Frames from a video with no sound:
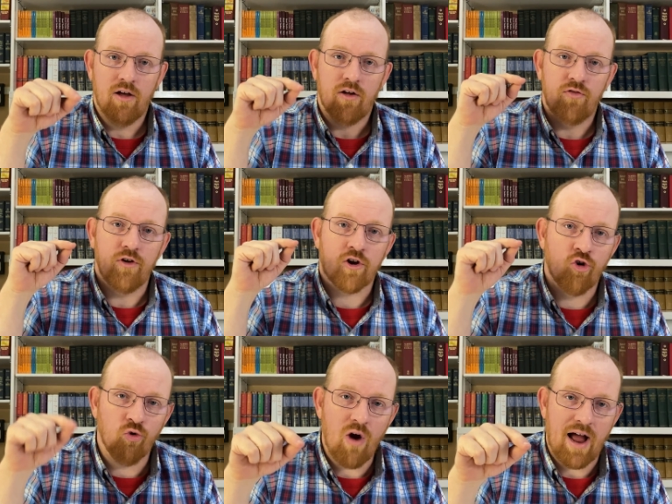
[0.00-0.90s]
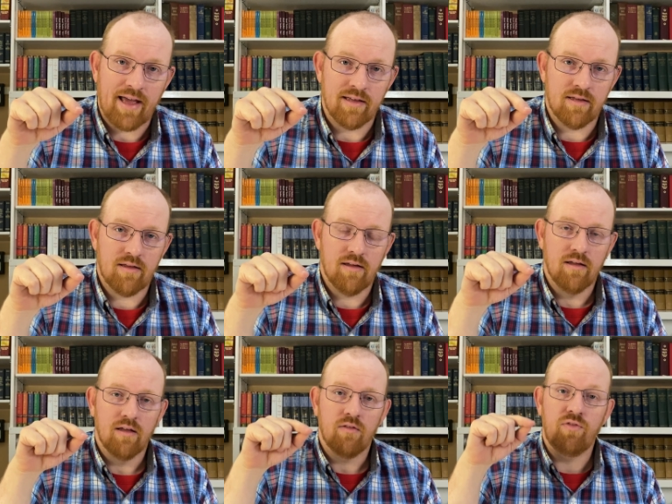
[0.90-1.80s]
the Christ,
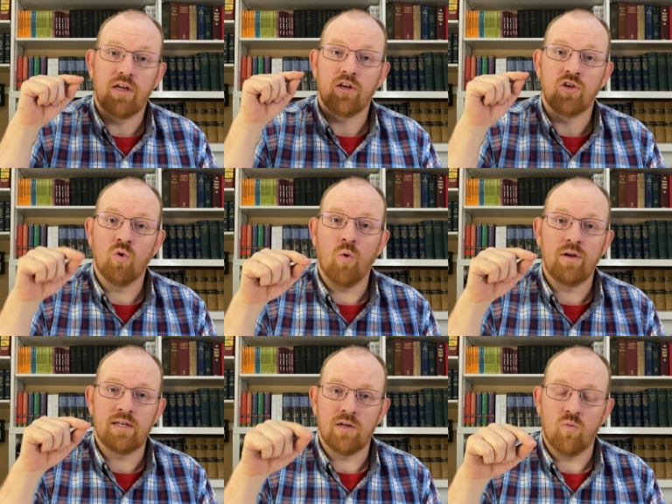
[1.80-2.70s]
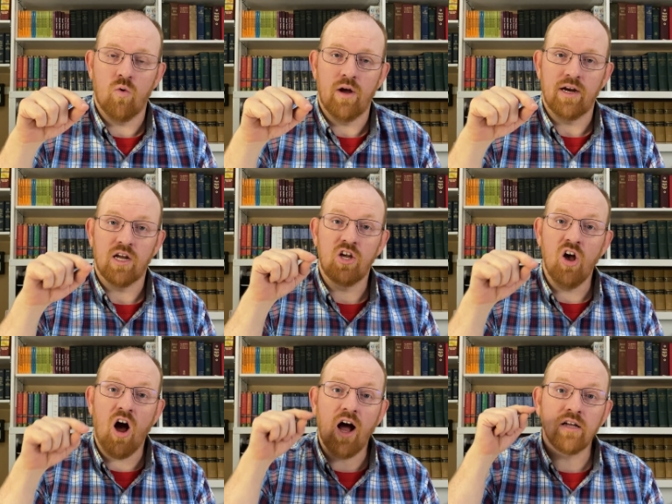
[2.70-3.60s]
the anointed one,
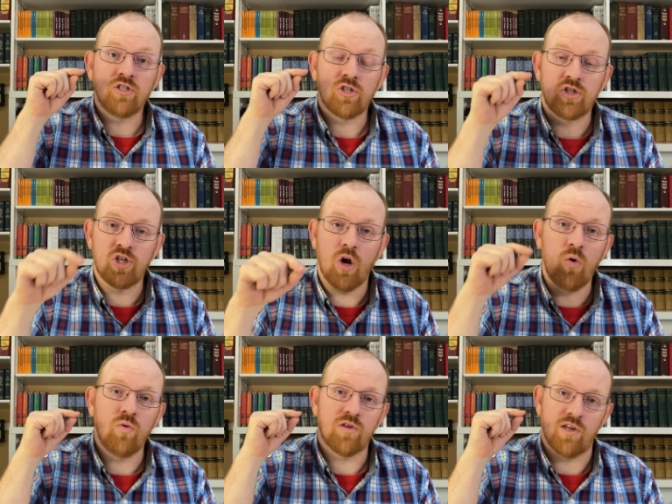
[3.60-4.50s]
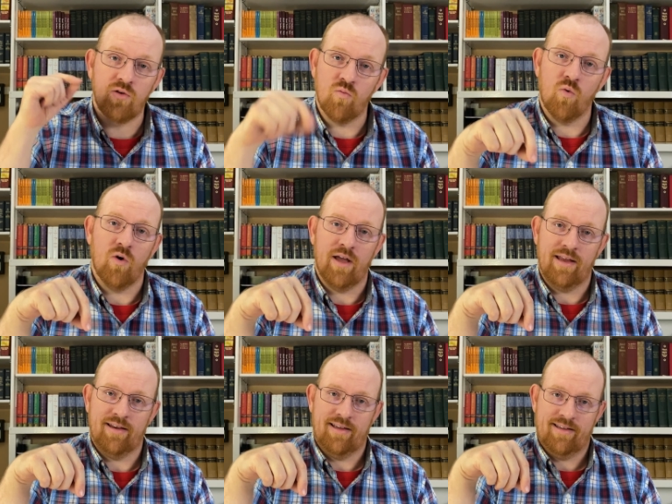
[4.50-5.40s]
God's chosen one.